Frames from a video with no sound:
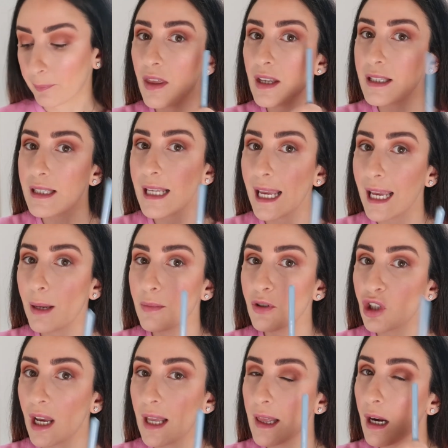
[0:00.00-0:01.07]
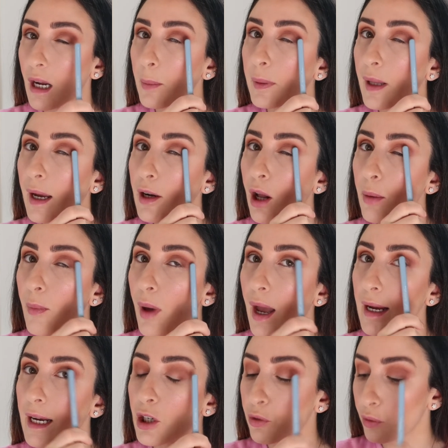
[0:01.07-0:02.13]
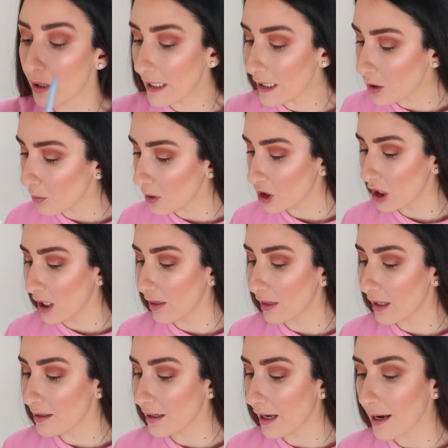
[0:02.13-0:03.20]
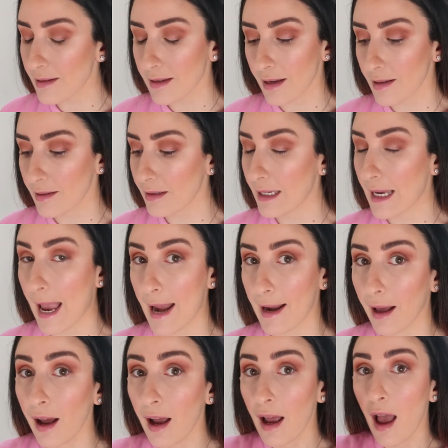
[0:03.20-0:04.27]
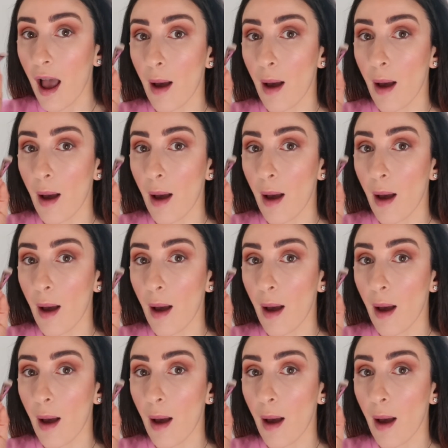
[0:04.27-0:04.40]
The same shade that I applied on my crease, which in this case is Sienna.